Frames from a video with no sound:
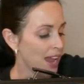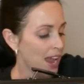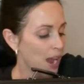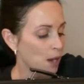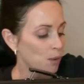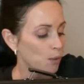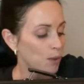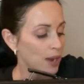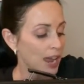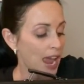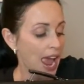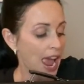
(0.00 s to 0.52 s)

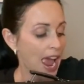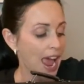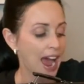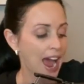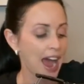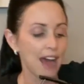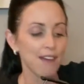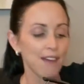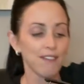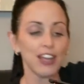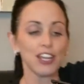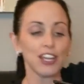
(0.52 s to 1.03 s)
We
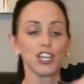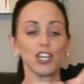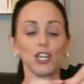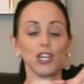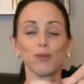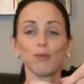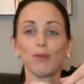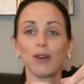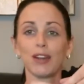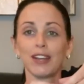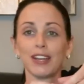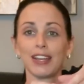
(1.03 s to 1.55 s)
have a cute
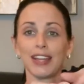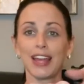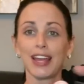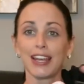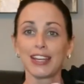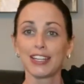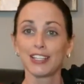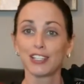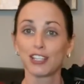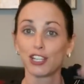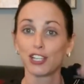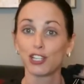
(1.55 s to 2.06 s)
one that is a